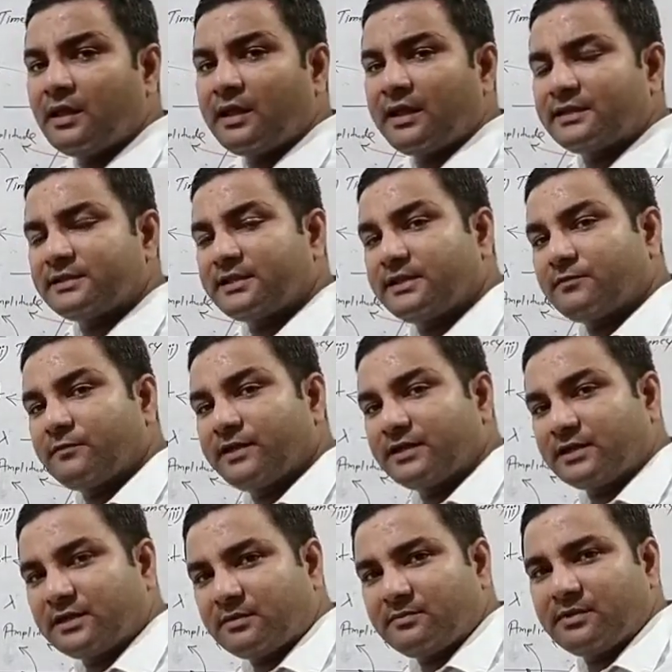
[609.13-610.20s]
and then when
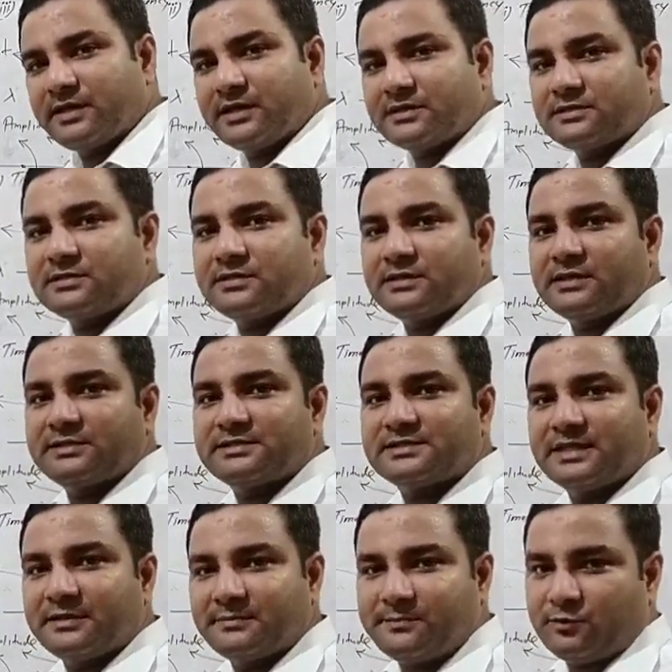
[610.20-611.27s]
come back in
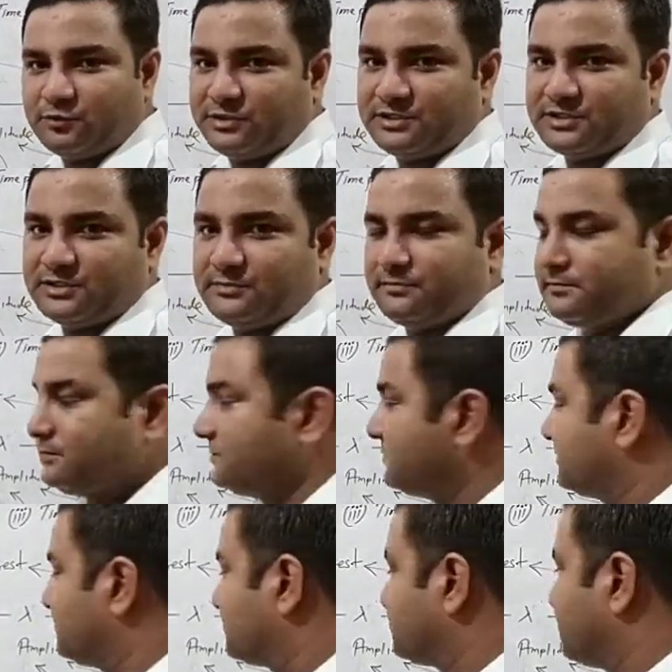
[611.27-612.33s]
same position,
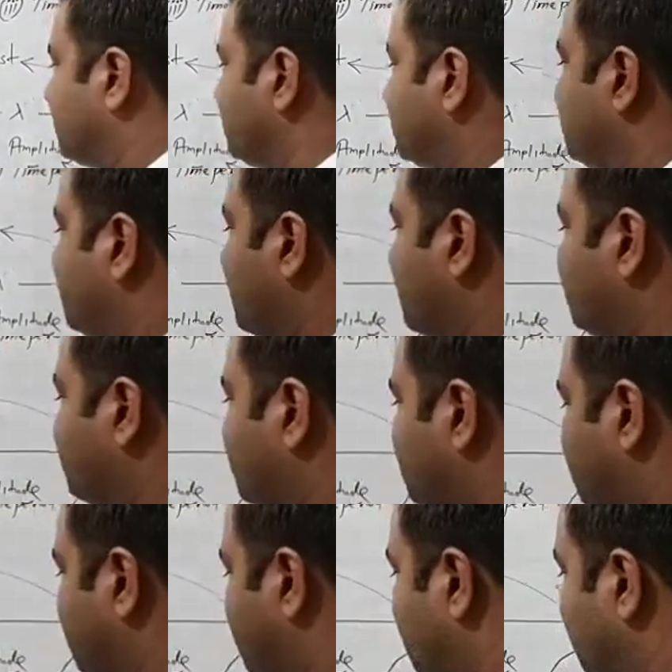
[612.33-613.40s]
just like
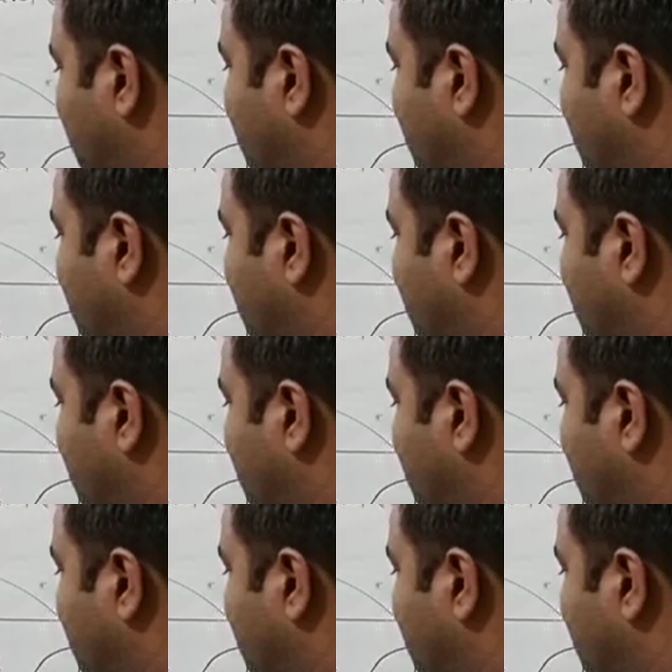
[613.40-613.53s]
after